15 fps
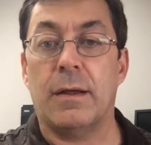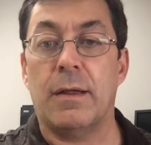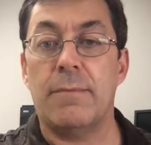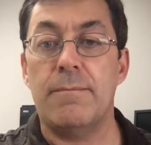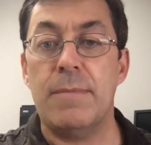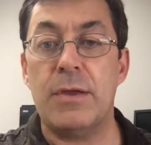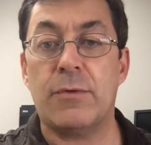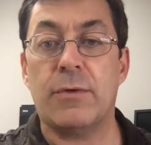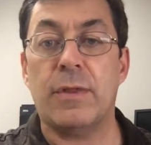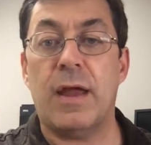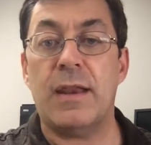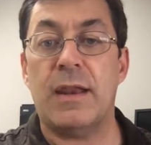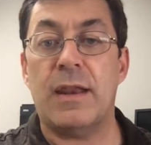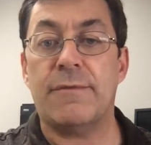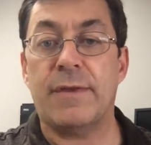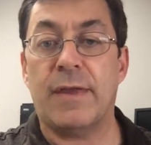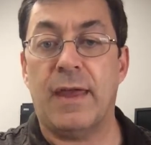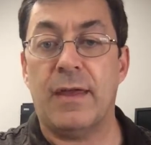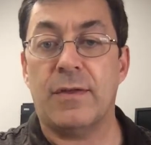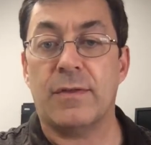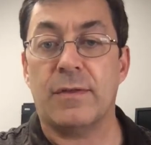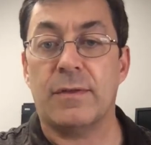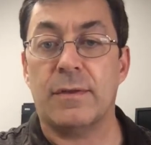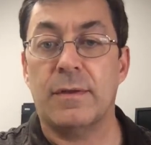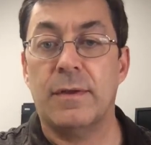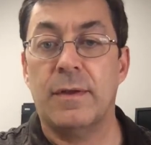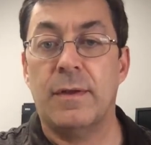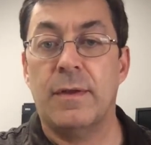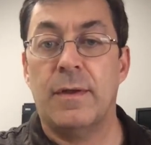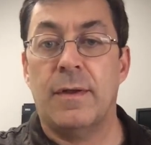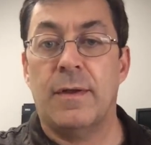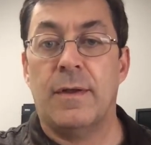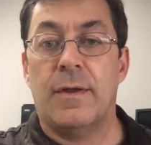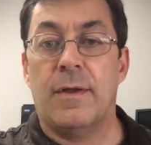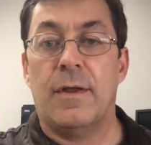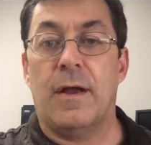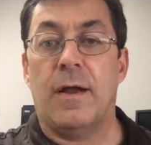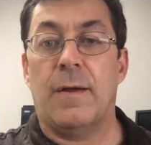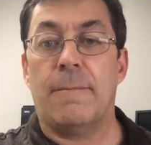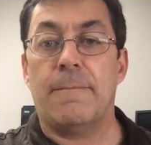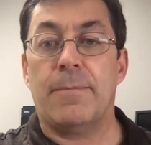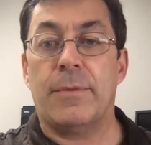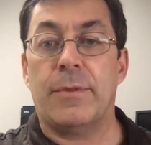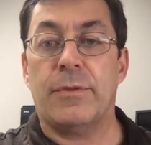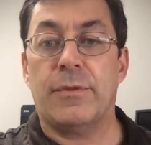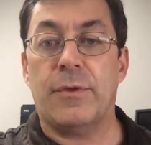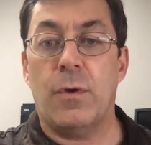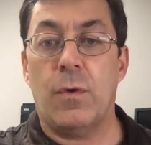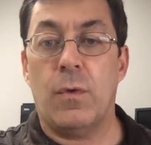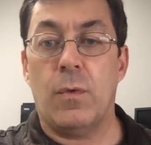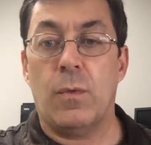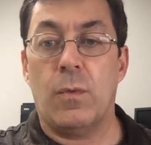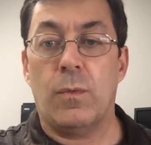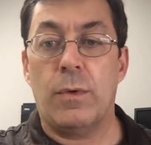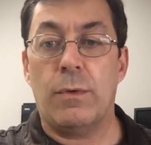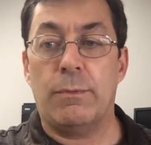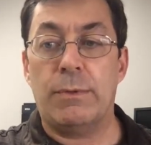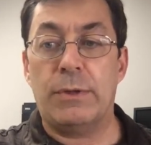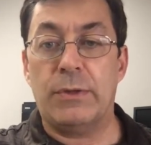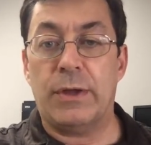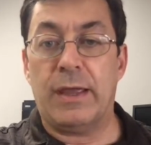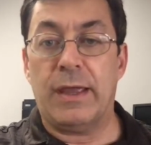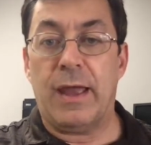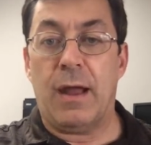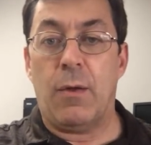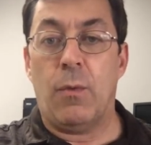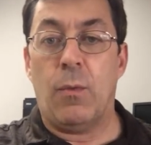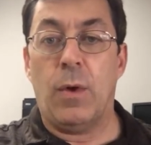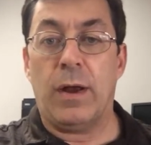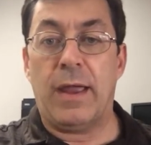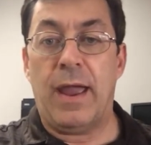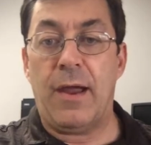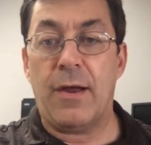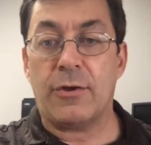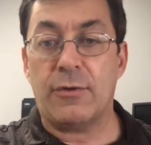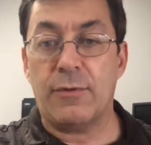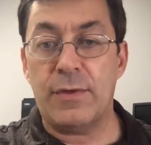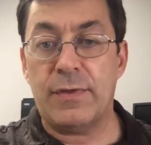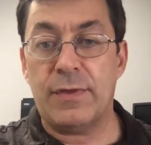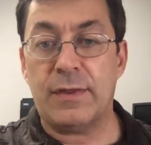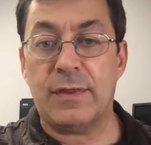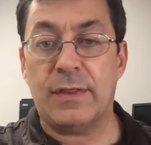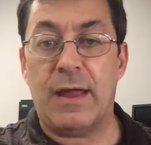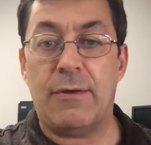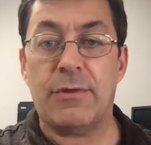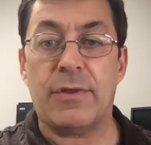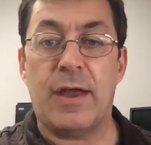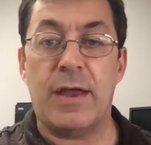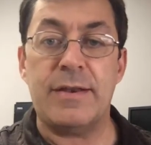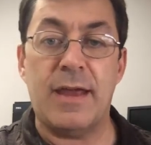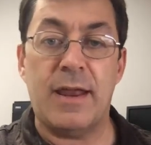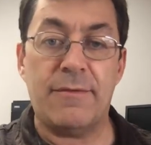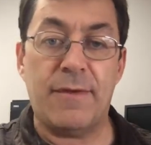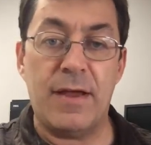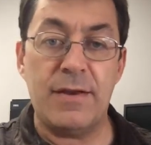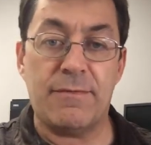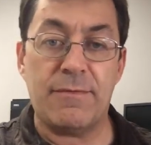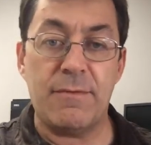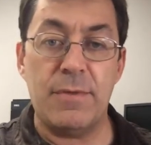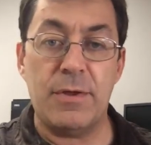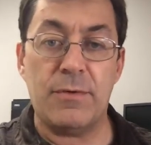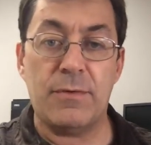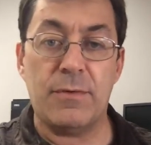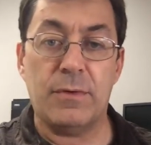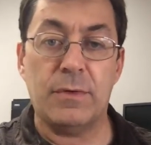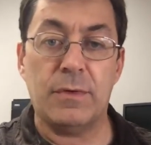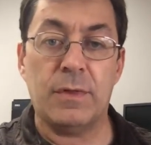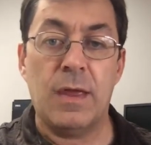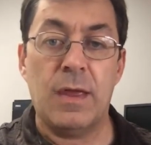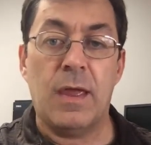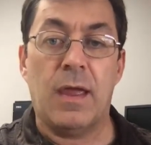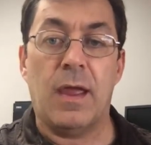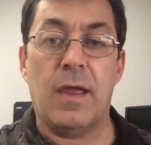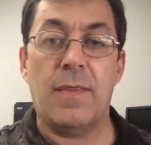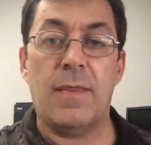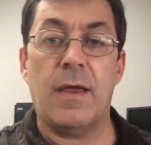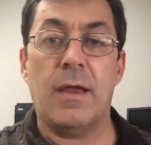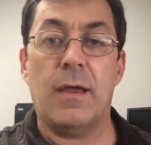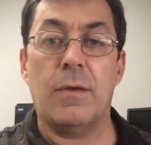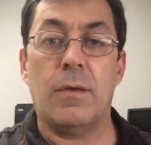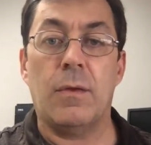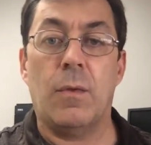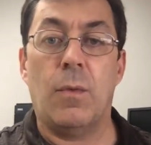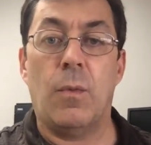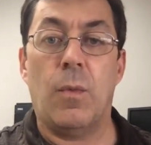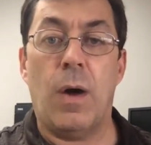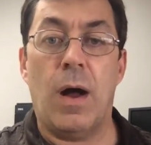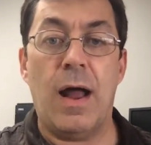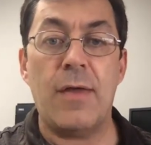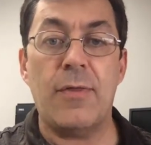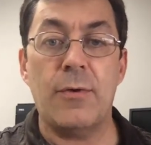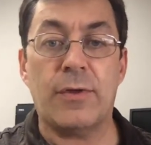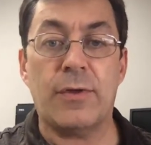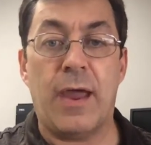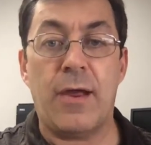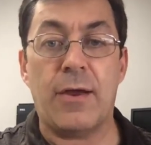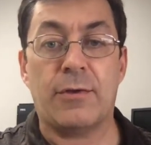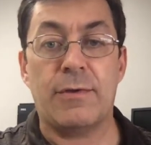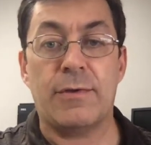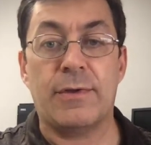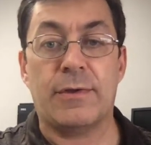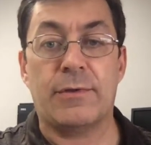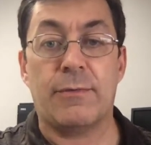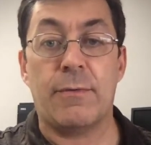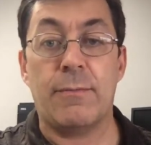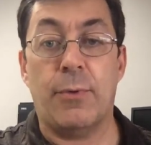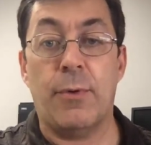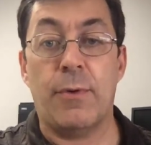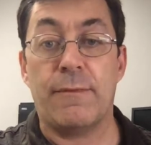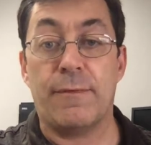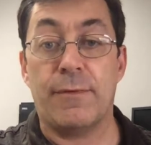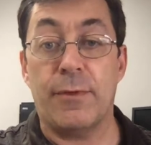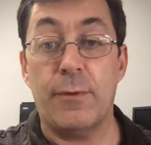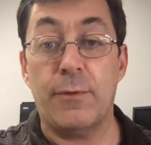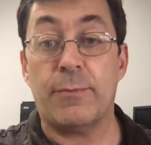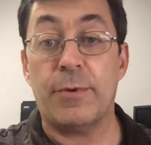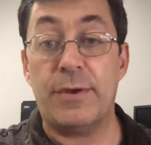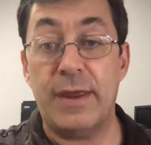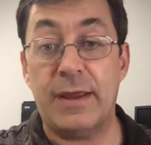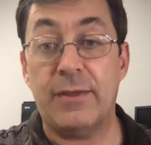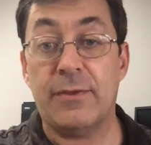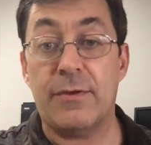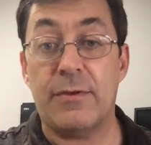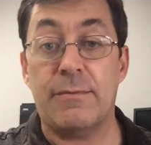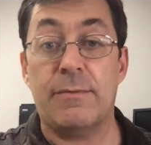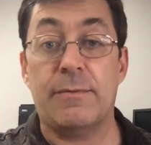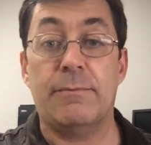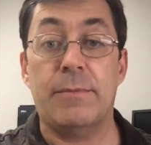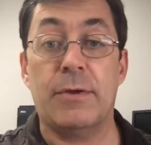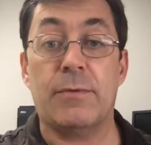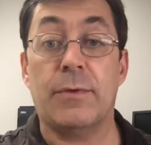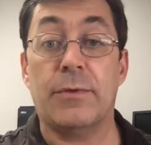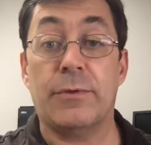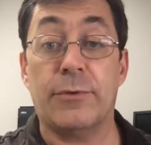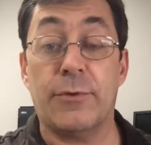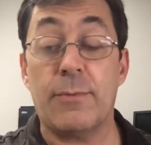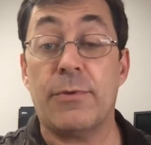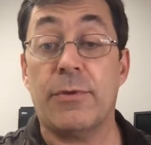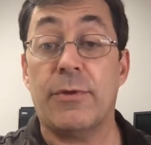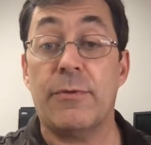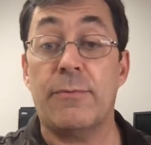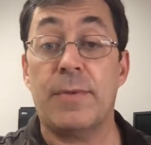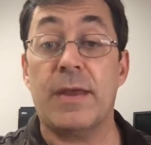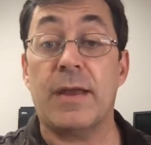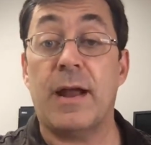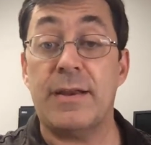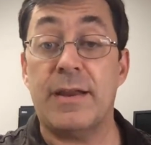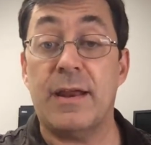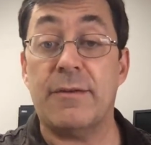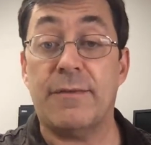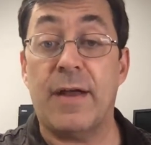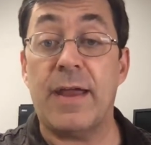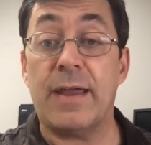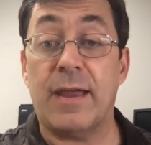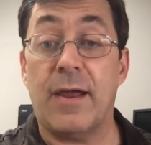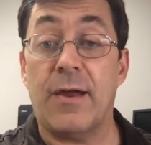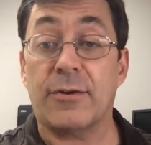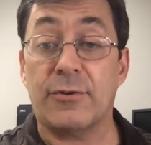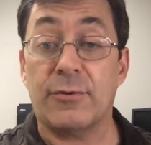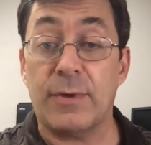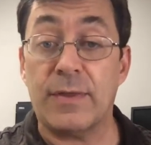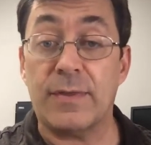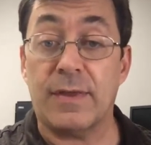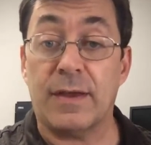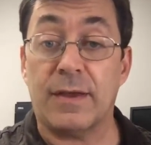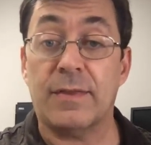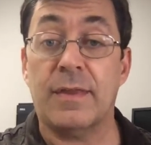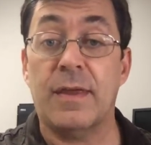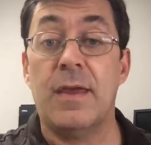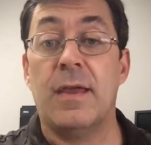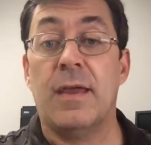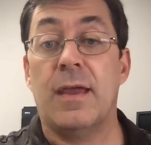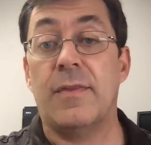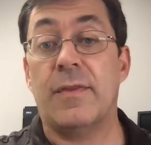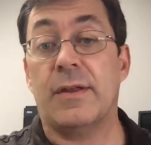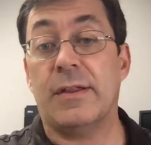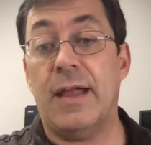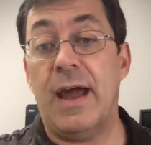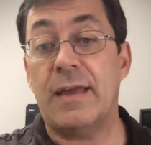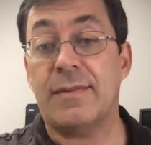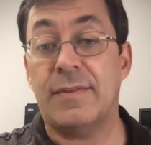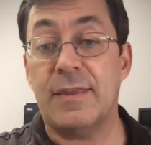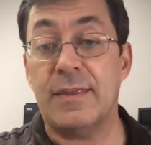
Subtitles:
mineral identification. So we will be looking at what characteristics allow us to identify different minerals, and then why those characteristics are important for those particular minerals in terms of their being identifying characteristics. In the class, at the